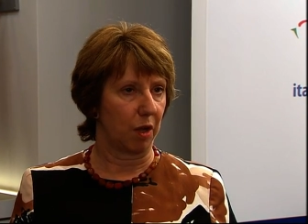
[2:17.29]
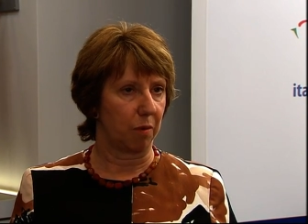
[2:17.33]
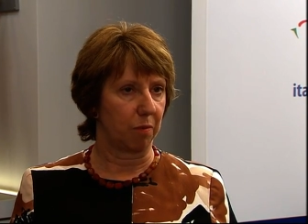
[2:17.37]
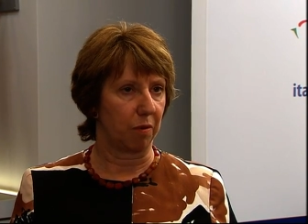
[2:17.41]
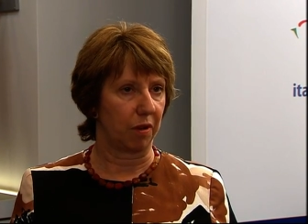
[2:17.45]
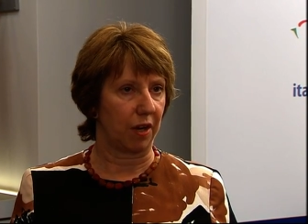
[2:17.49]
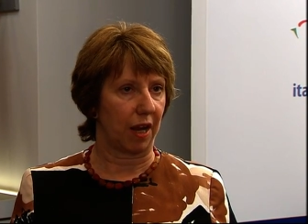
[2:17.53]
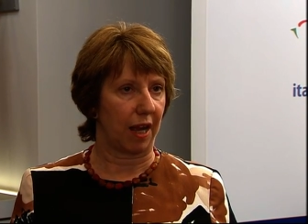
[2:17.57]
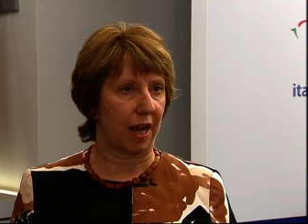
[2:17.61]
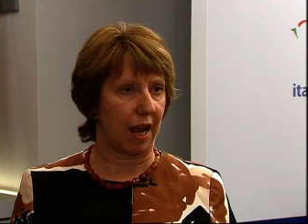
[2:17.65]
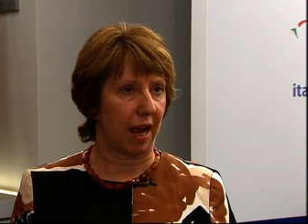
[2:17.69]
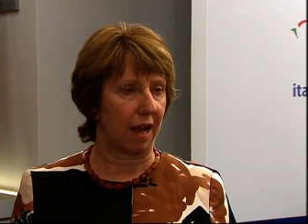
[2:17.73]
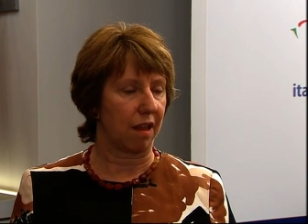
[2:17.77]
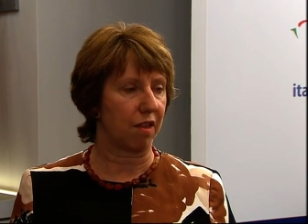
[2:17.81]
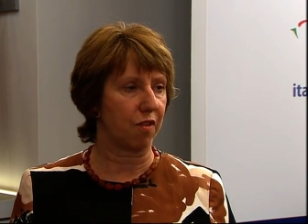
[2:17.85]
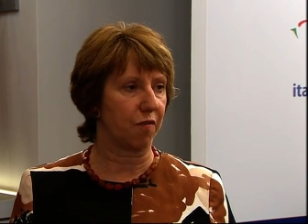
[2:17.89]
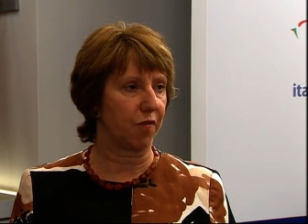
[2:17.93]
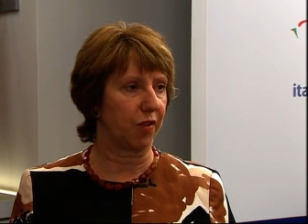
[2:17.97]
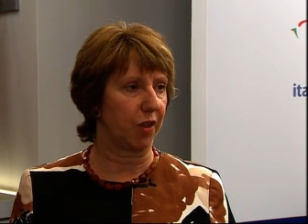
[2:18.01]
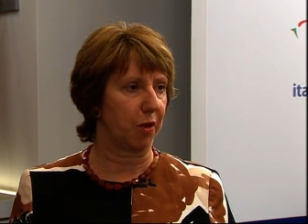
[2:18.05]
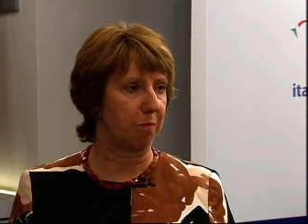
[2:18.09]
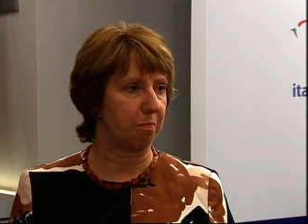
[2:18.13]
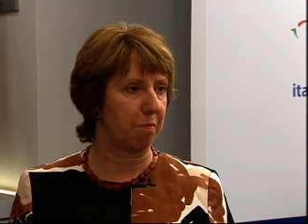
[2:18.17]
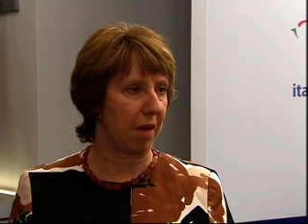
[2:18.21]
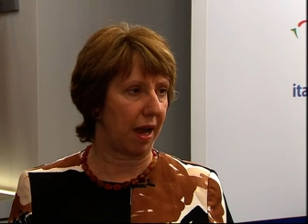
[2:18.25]
But I asked for
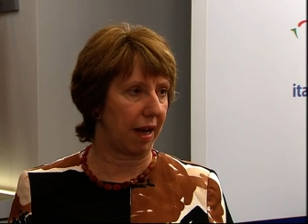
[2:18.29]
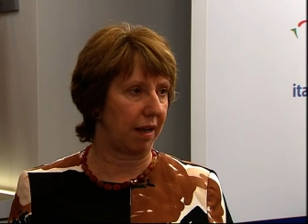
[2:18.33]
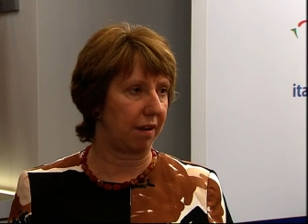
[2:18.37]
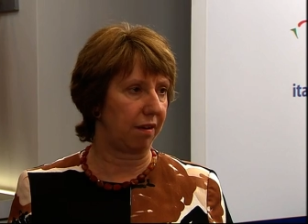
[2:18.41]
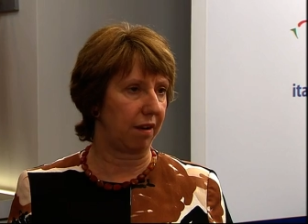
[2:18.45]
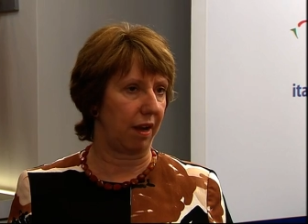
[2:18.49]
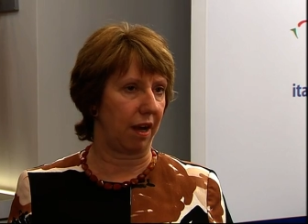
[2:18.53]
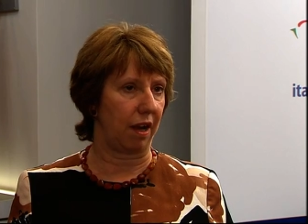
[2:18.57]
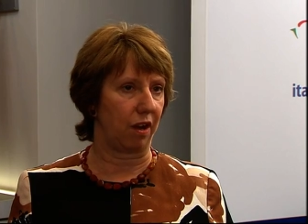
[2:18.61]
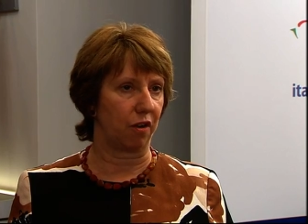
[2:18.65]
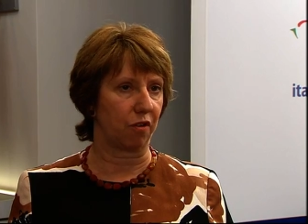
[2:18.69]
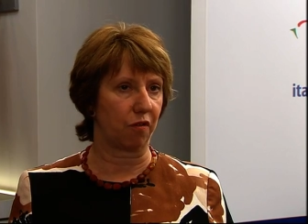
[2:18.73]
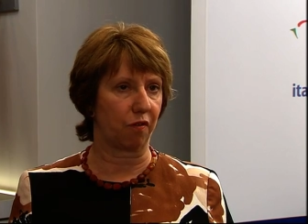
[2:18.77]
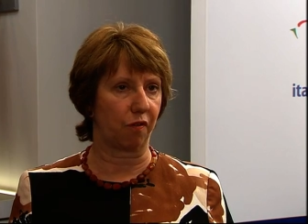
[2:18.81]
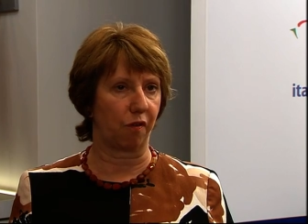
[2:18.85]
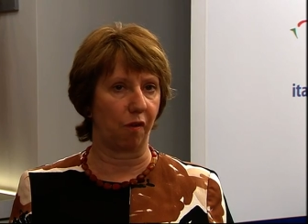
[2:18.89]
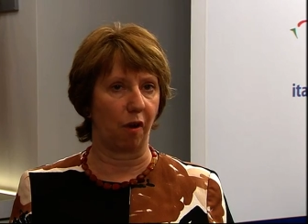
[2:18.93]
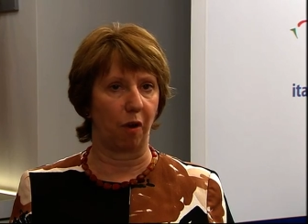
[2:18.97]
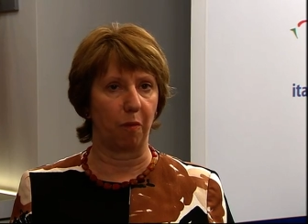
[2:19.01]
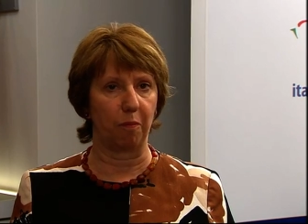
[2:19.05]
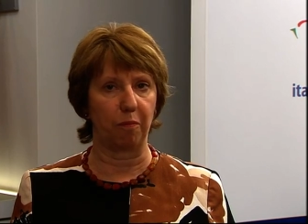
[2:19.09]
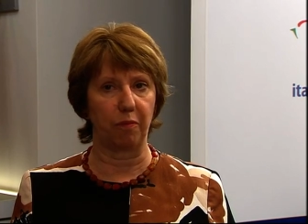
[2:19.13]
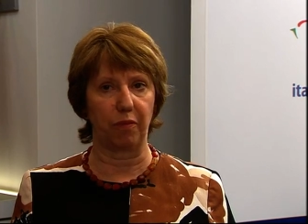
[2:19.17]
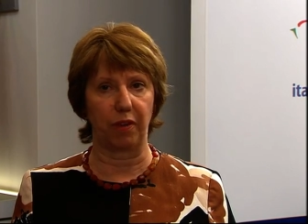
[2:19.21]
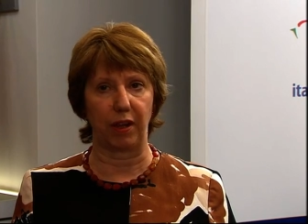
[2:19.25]
the mandate
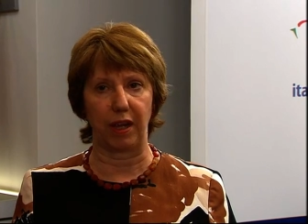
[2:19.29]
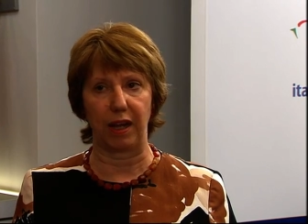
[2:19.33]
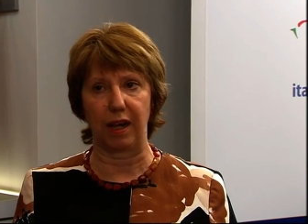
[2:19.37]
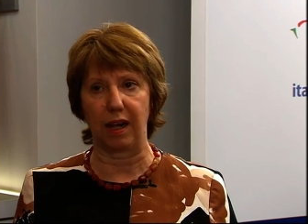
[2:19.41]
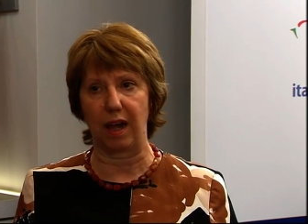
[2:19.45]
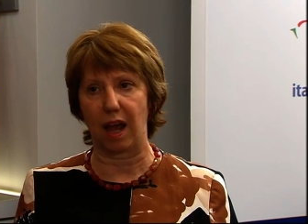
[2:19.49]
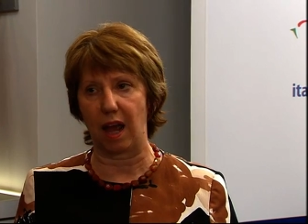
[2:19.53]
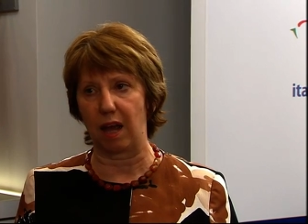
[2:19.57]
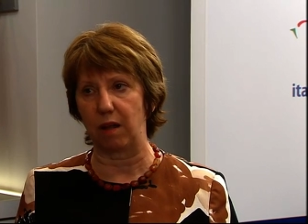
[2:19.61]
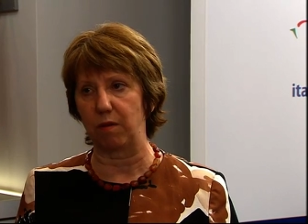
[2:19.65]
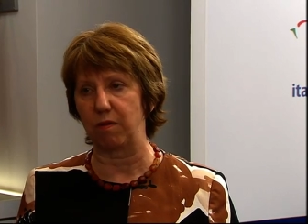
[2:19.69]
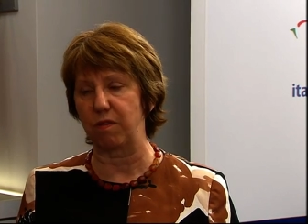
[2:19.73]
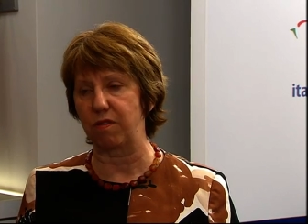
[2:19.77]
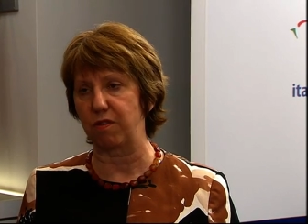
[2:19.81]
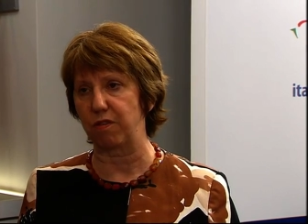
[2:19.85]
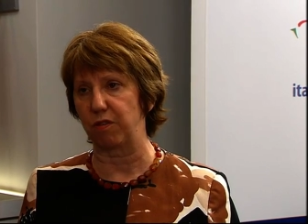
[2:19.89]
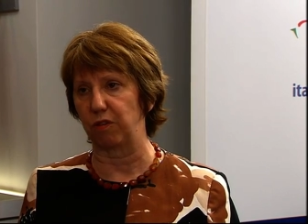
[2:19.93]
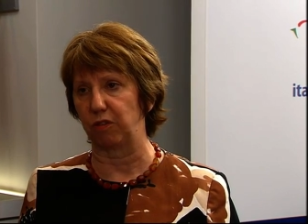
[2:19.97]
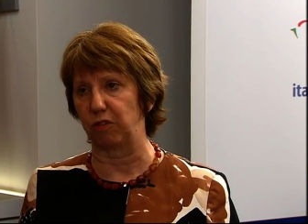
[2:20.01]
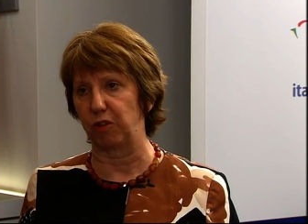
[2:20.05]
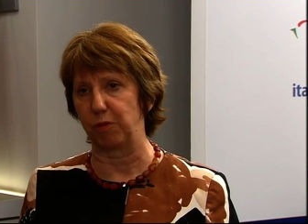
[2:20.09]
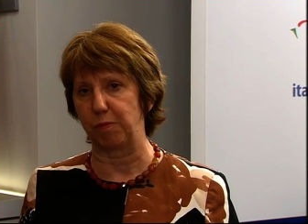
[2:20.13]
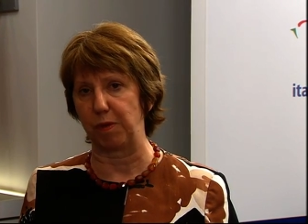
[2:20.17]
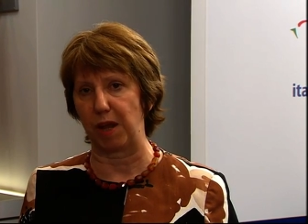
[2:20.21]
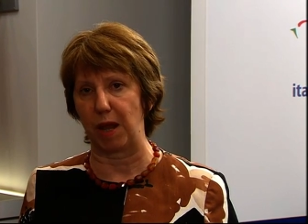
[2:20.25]
from the Council
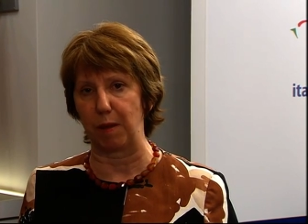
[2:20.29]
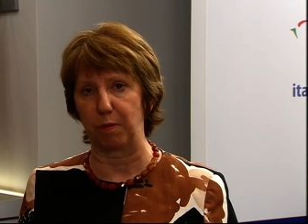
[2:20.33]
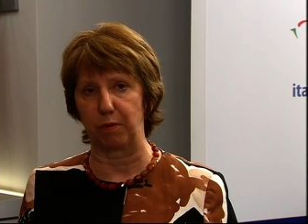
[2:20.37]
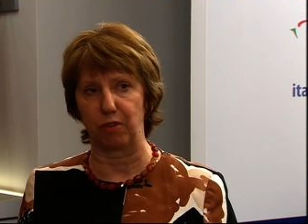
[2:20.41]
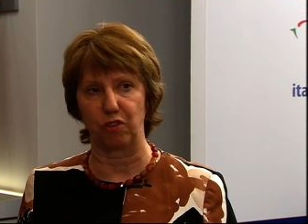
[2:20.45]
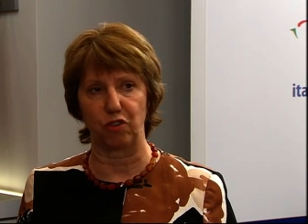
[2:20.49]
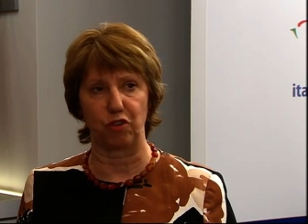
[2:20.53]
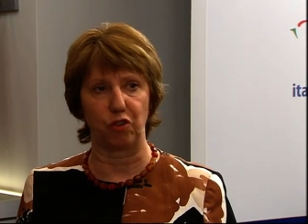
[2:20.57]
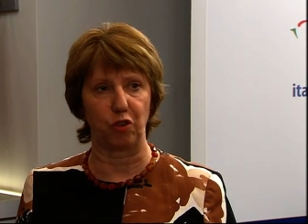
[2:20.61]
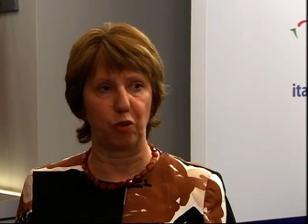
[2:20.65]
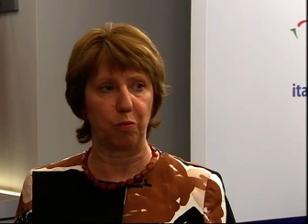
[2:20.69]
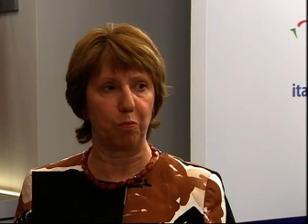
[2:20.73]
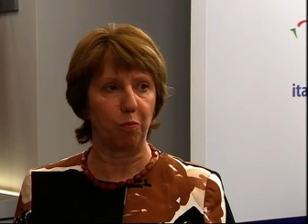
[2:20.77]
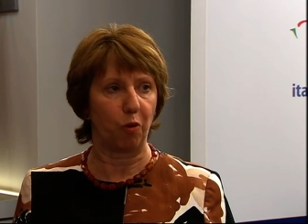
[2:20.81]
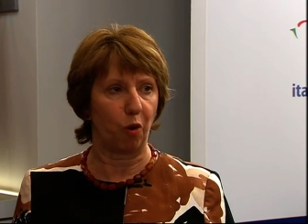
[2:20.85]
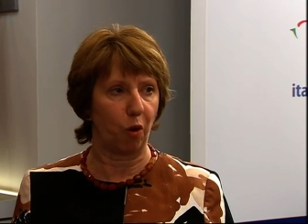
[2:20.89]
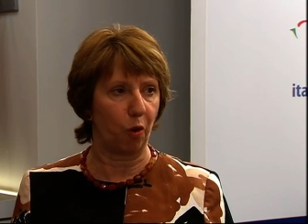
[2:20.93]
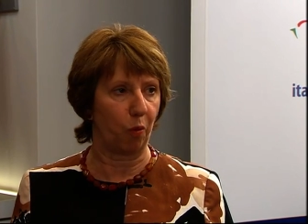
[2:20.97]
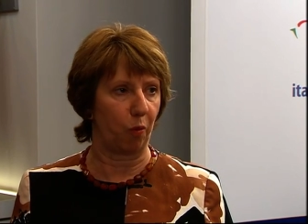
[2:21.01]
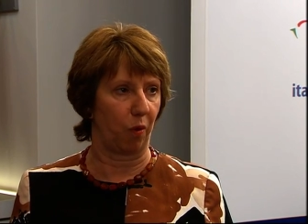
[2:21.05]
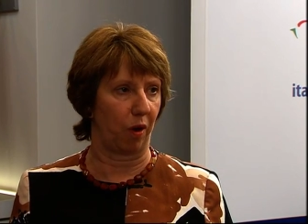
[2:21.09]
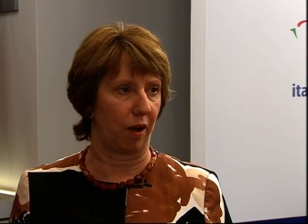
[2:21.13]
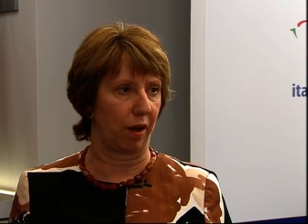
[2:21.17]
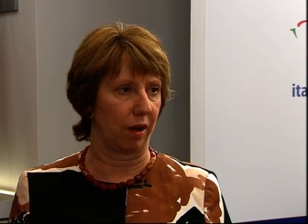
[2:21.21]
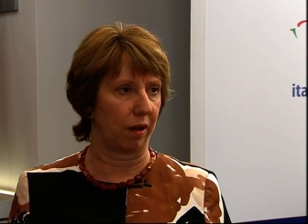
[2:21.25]
to be able to do more
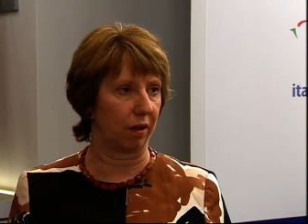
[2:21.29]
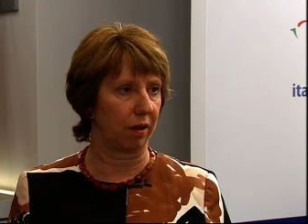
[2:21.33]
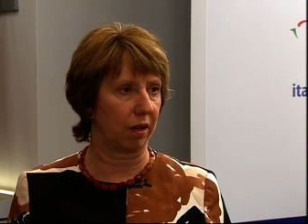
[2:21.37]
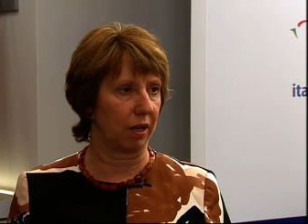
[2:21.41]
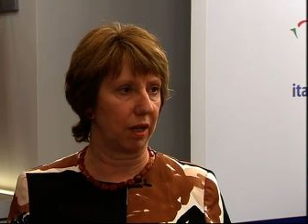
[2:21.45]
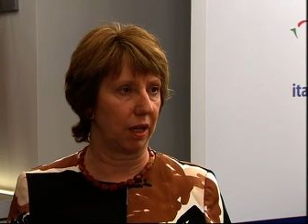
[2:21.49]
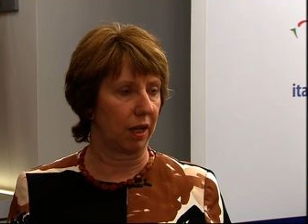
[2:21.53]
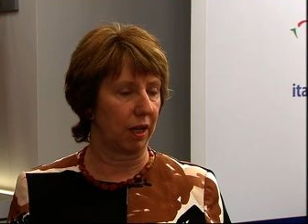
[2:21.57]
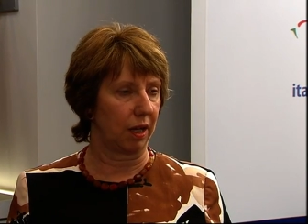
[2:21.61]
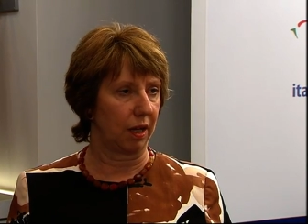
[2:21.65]
work